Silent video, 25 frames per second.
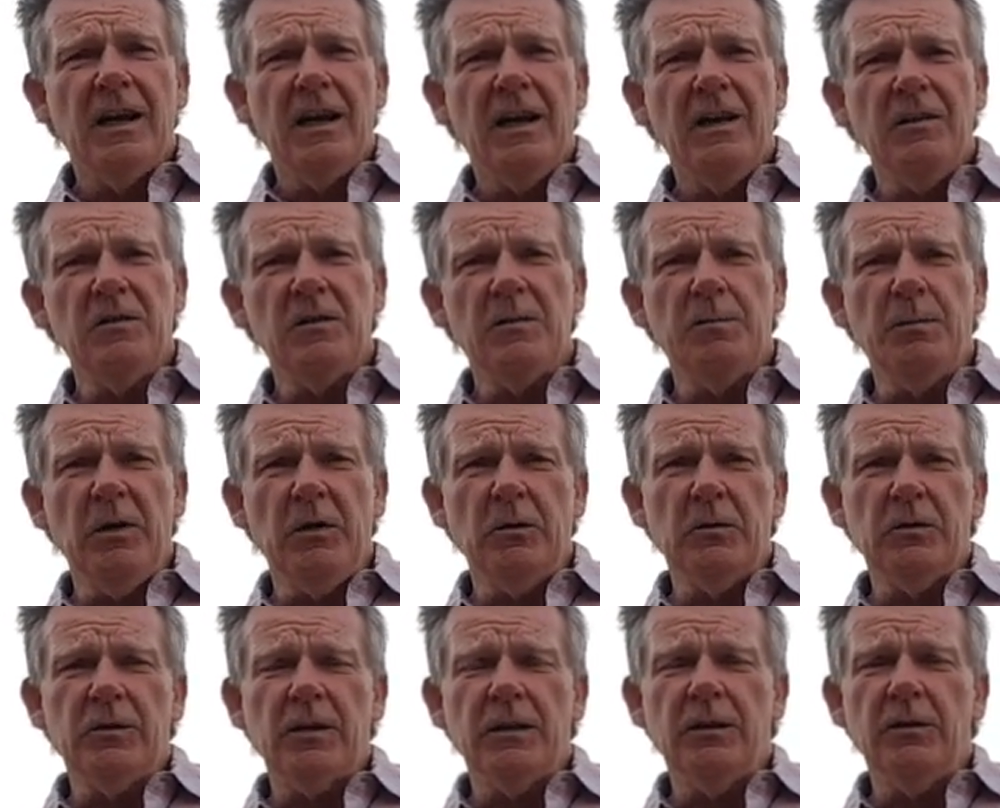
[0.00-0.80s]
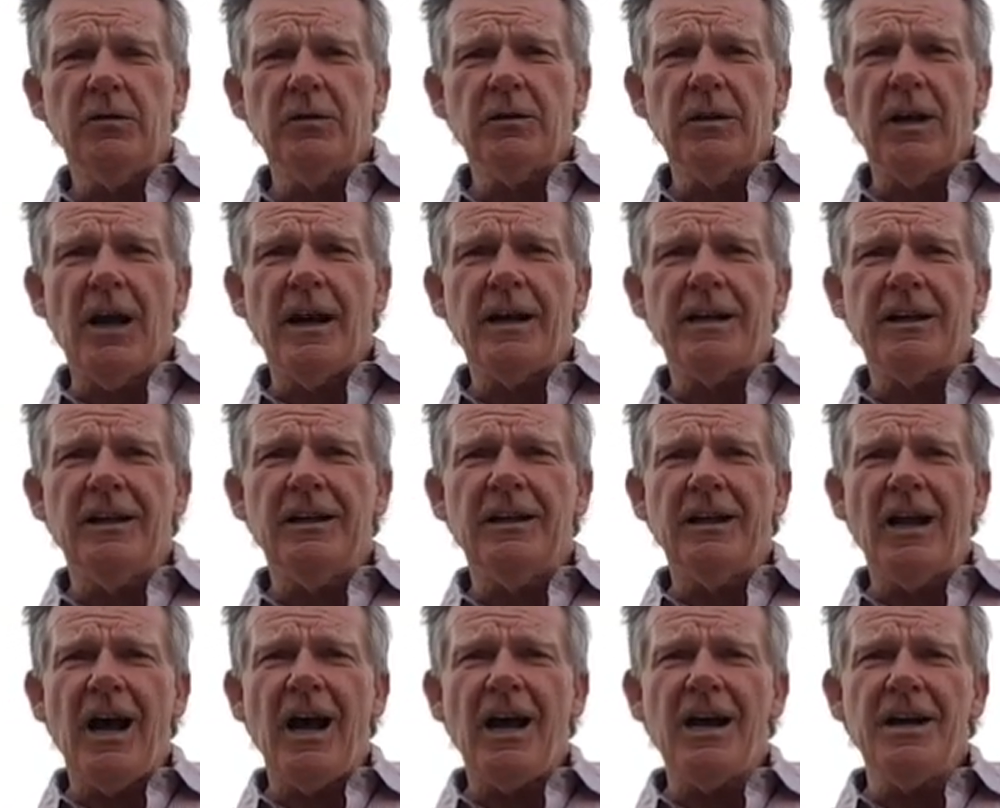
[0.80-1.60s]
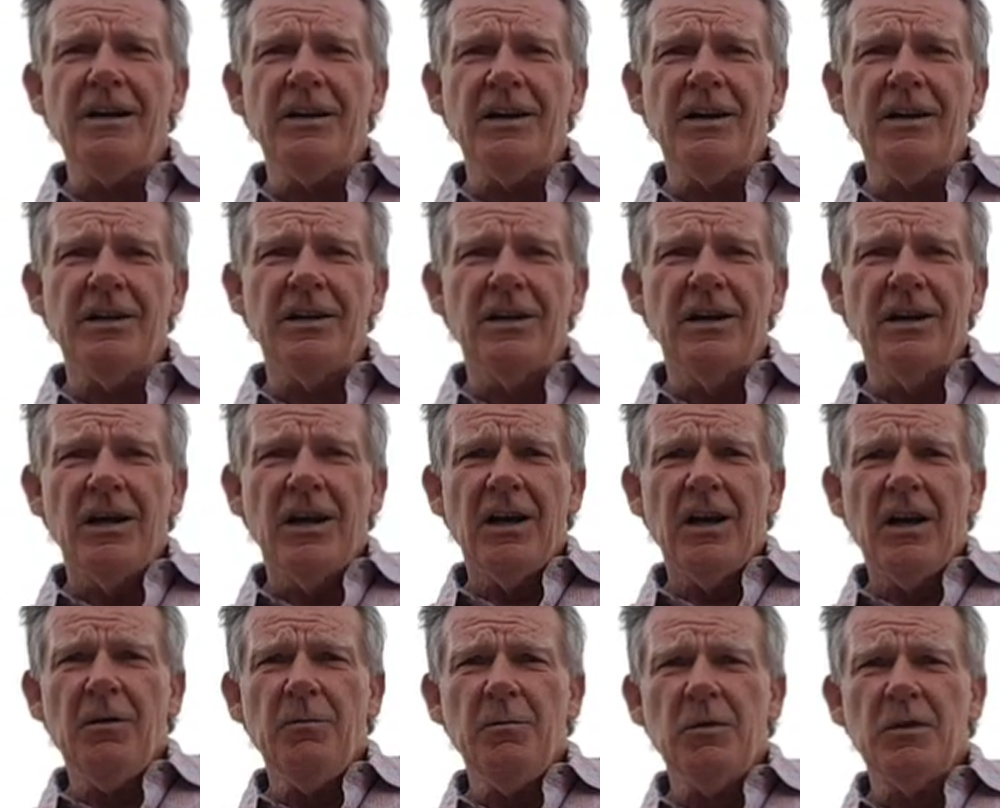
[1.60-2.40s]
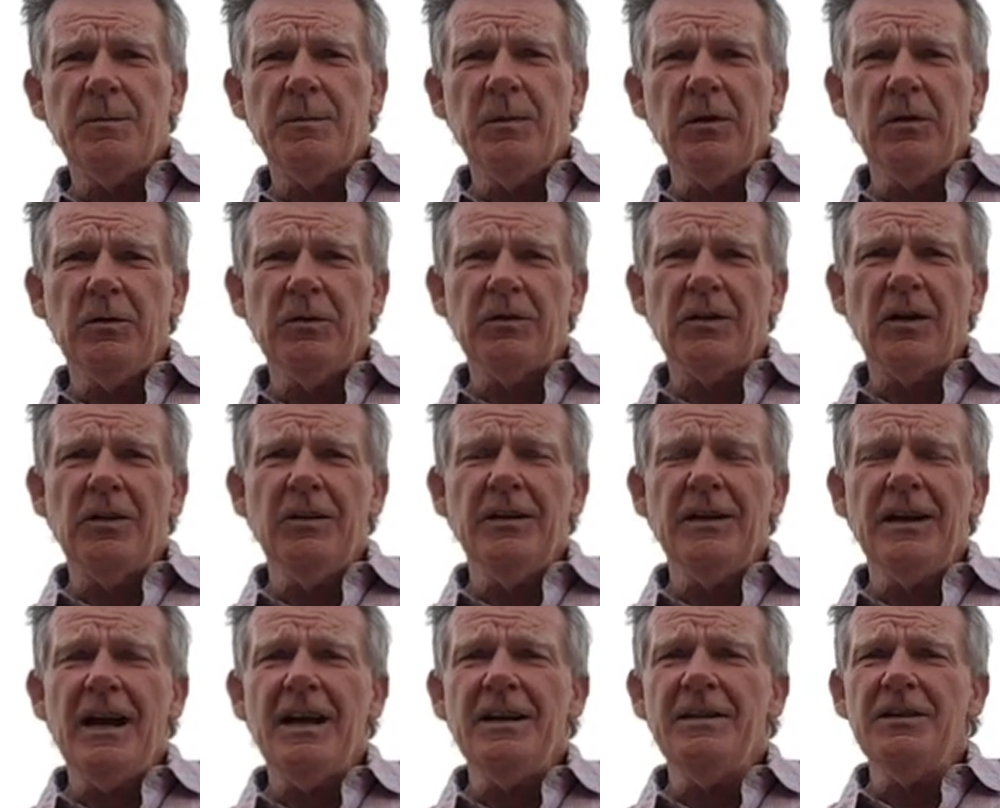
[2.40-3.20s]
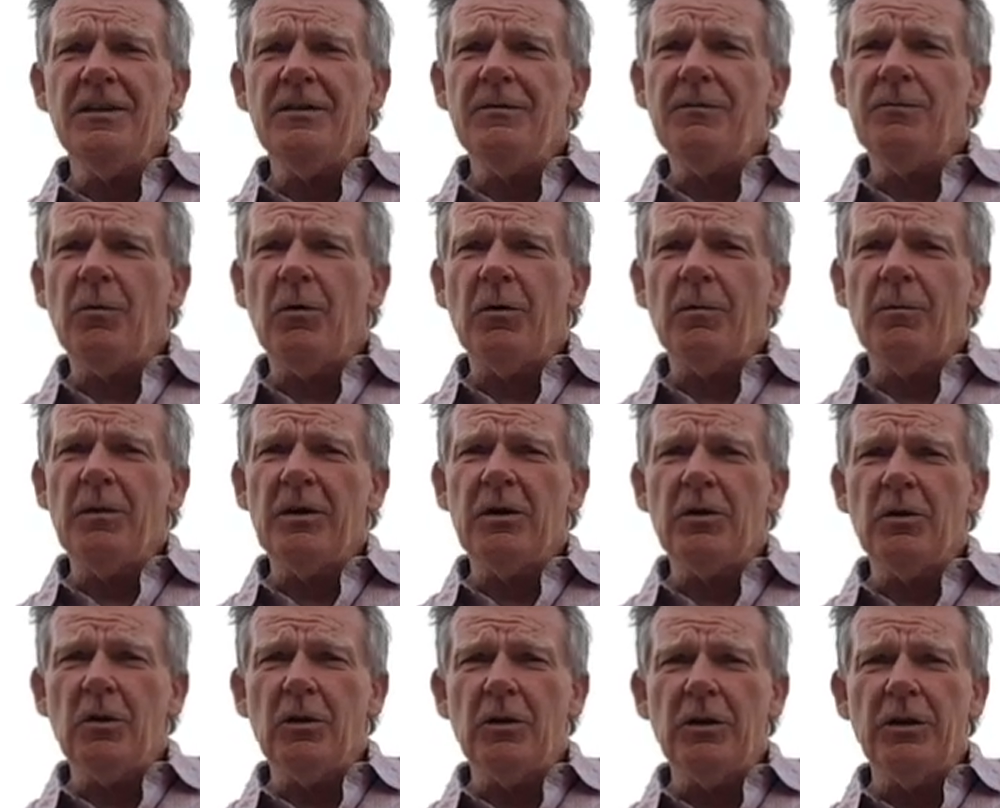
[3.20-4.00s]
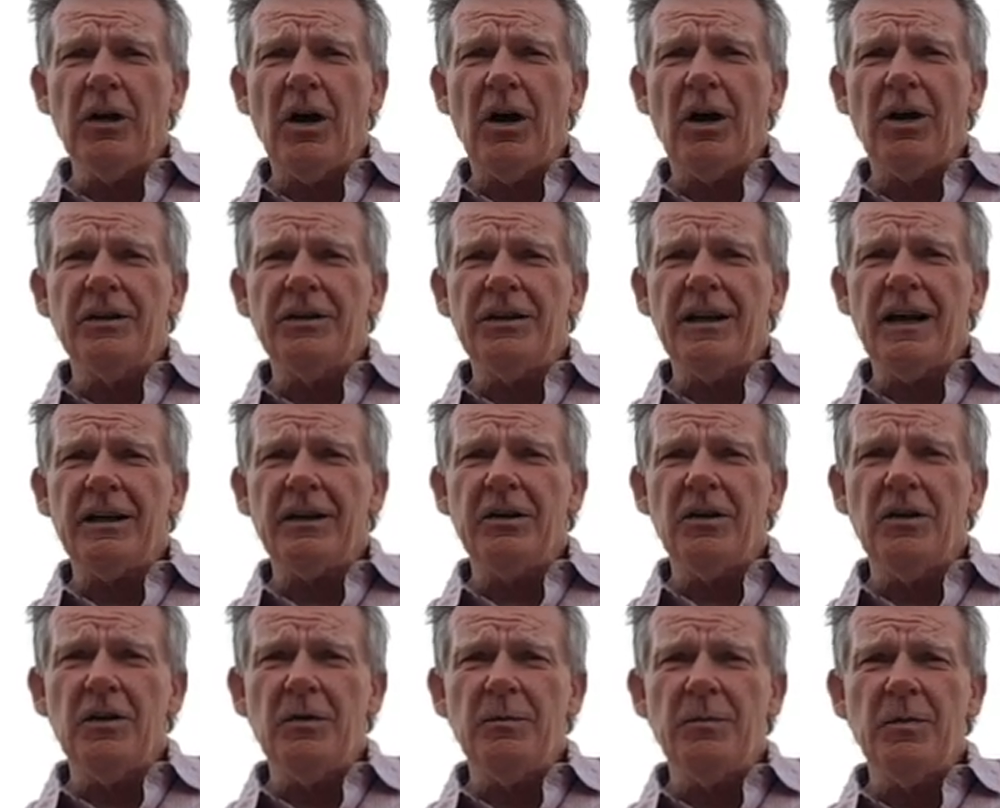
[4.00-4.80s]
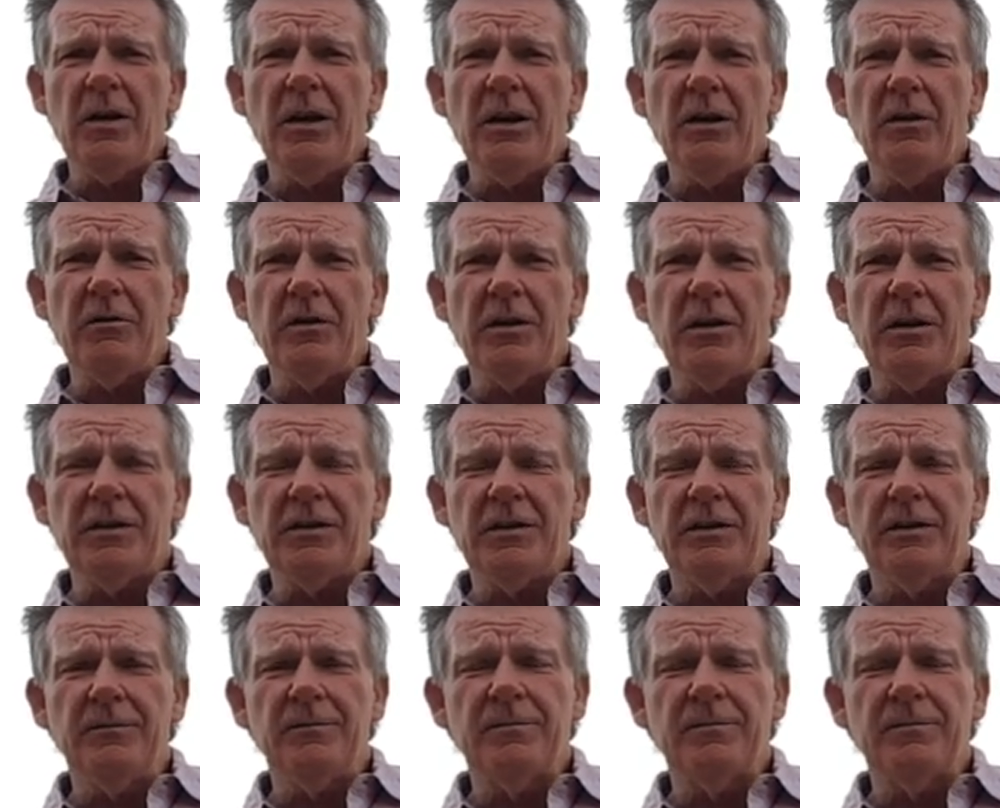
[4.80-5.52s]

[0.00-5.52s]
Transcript: it was built to look like a liner and was built on the end of what we call the Art Deco period.